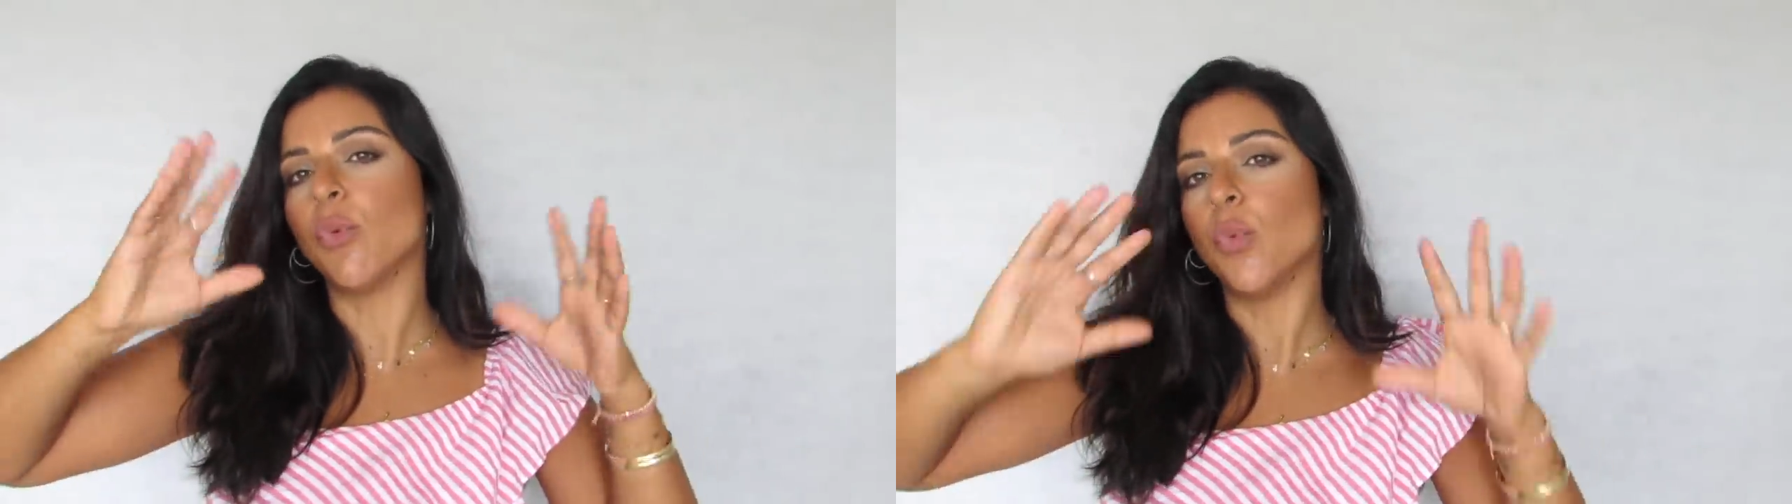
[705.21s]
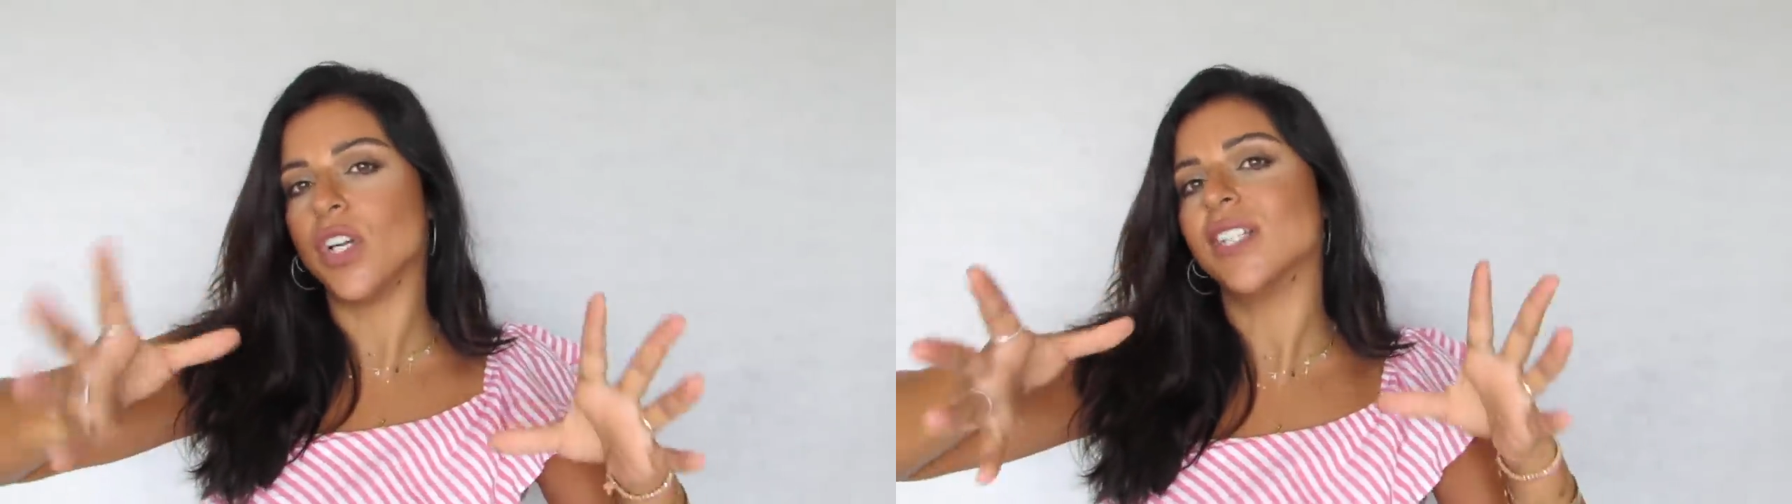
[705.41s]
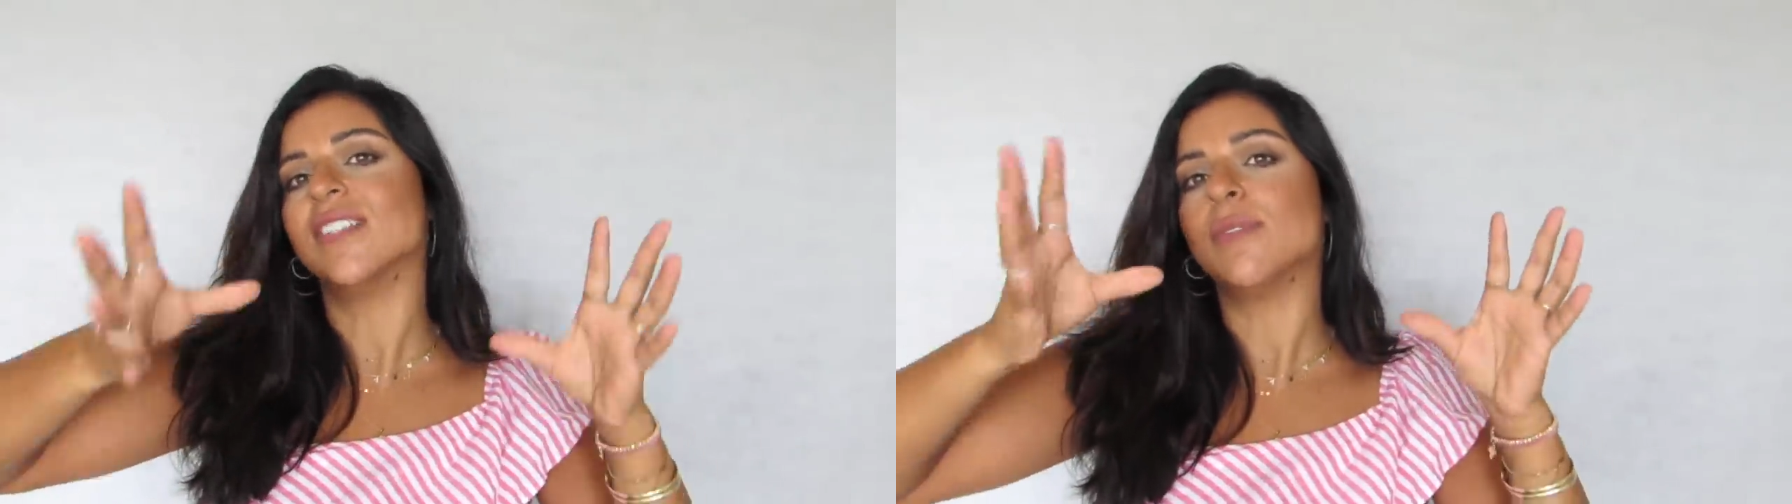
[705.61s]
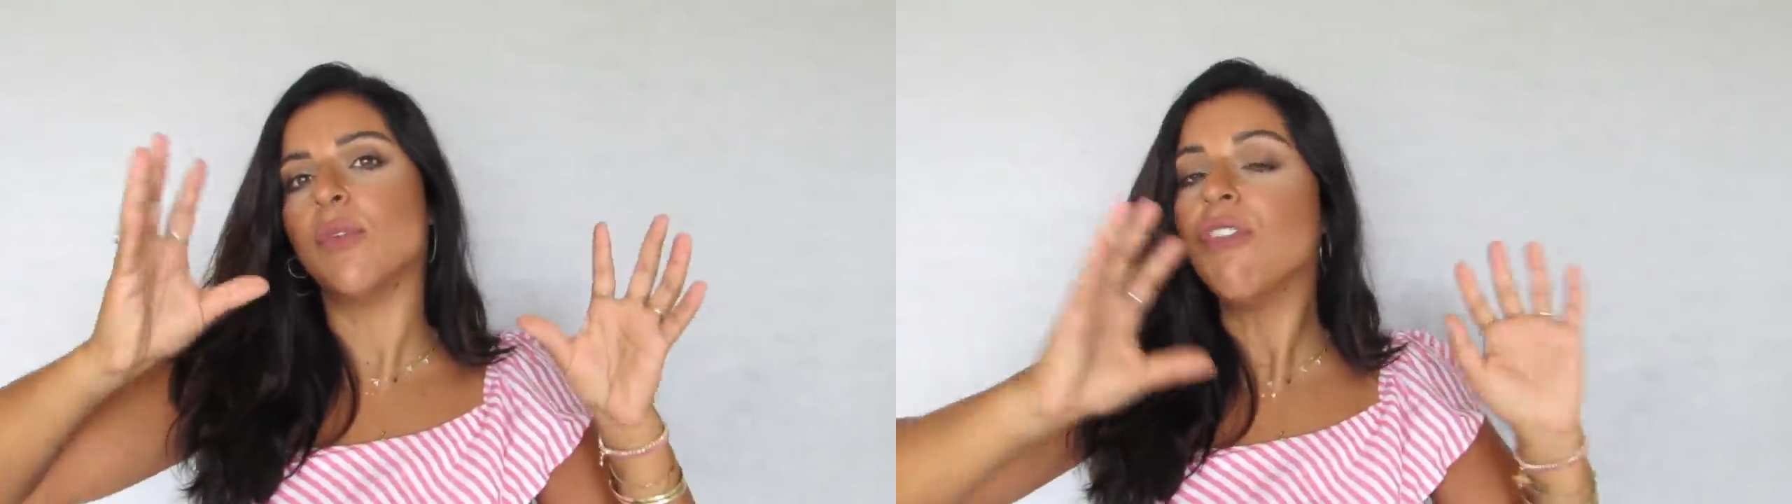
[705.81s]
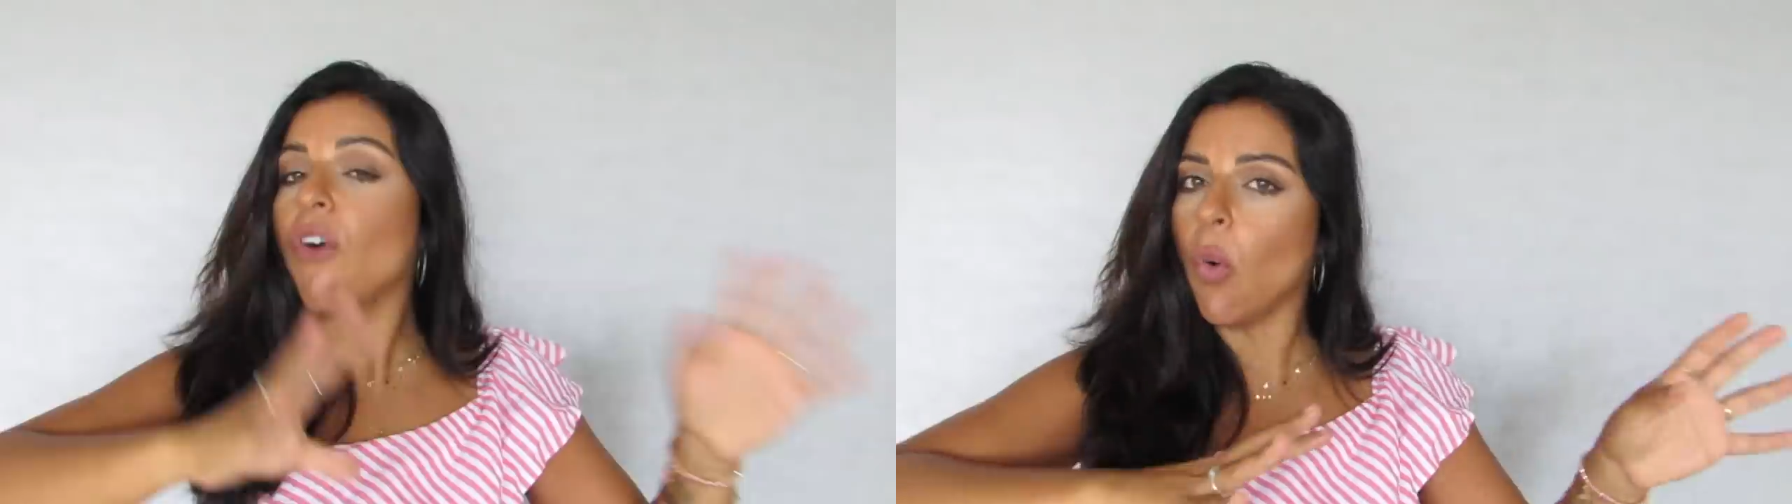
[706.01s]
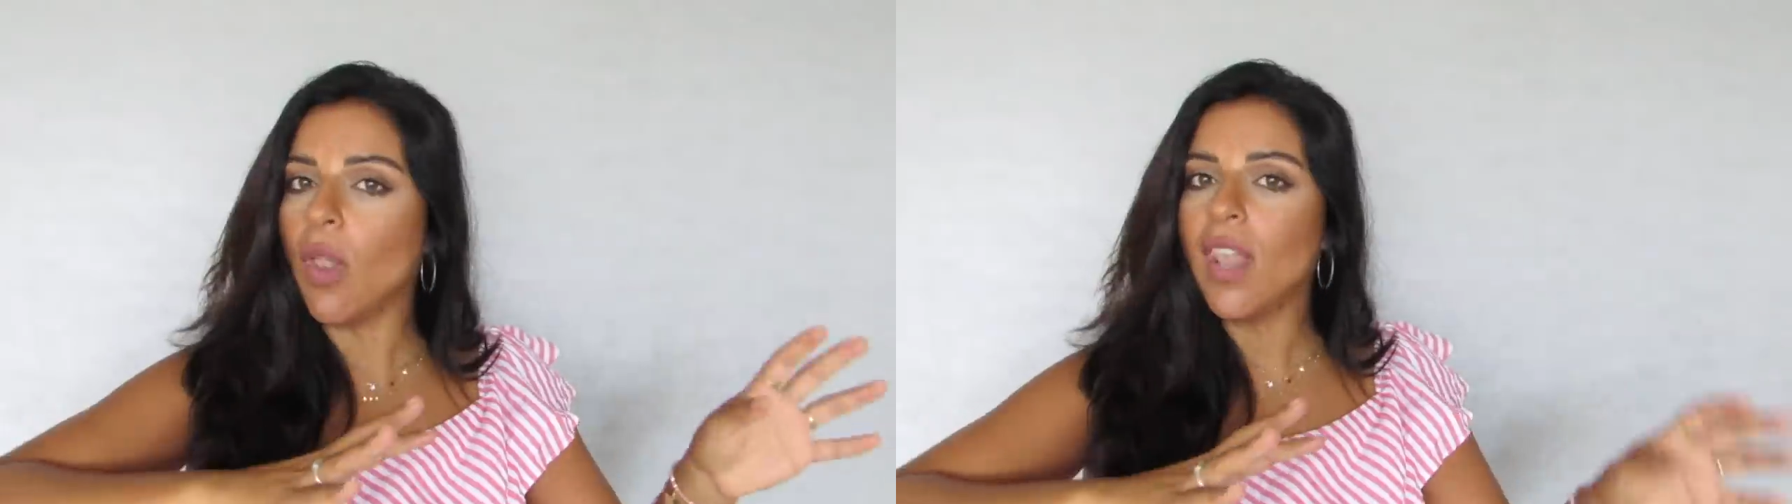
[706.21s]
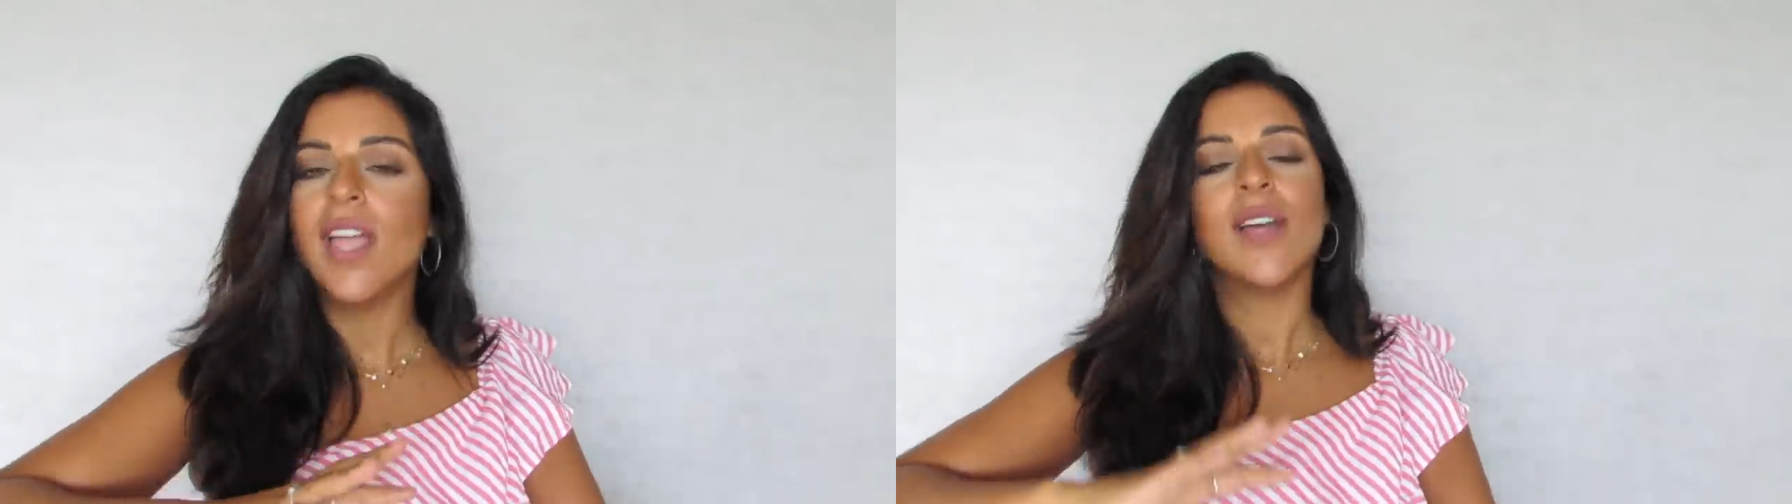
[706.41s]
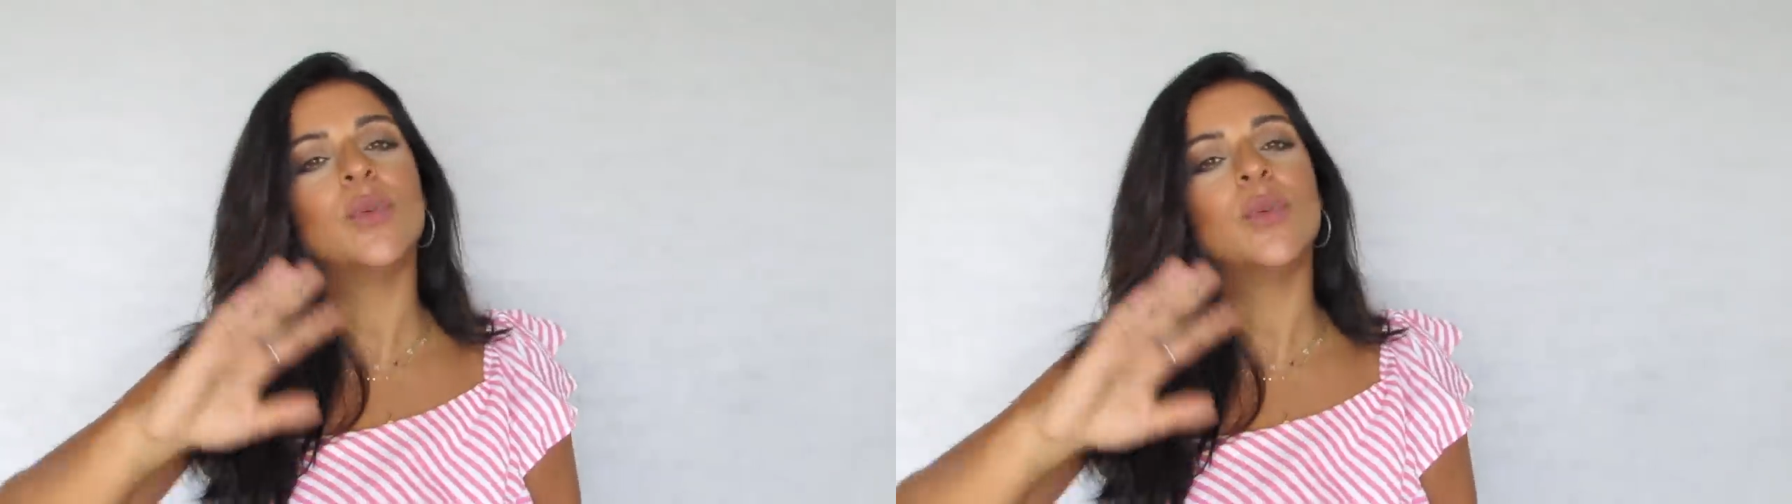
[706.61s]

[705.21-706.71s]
words fall,